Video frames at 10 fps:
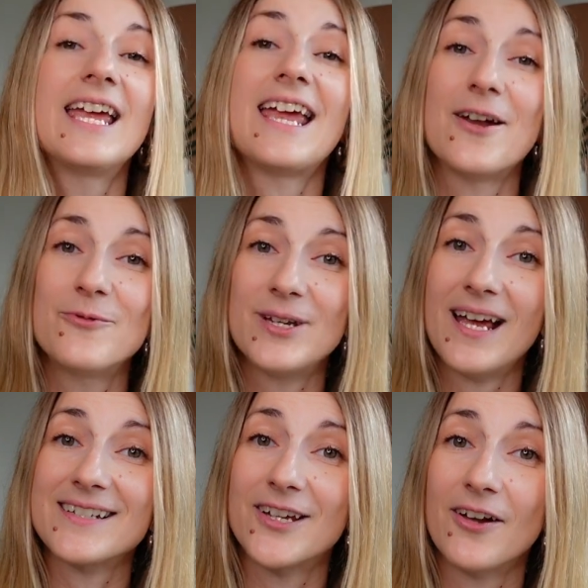Henry
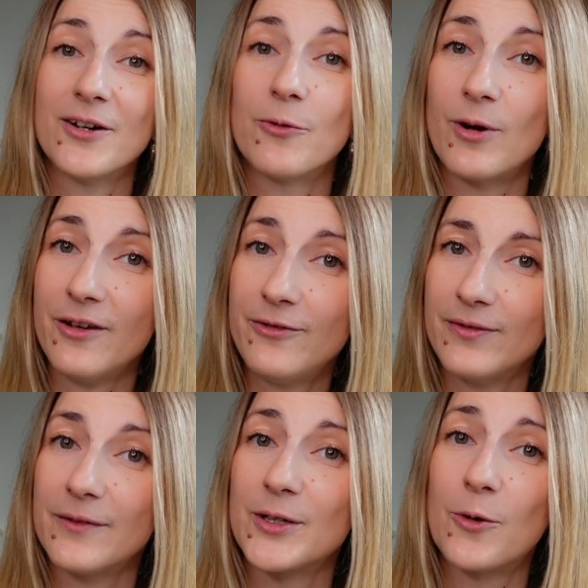has gotten a
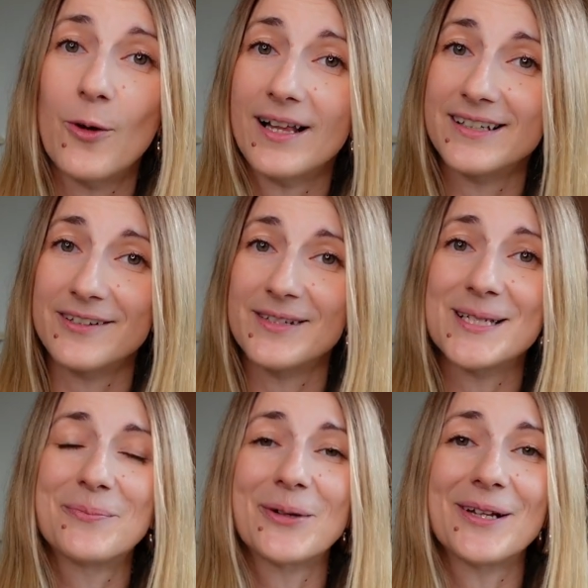whiff of the quality of
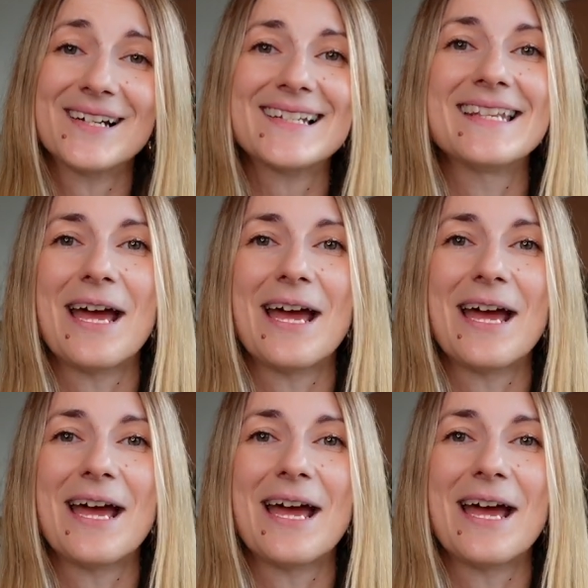these products.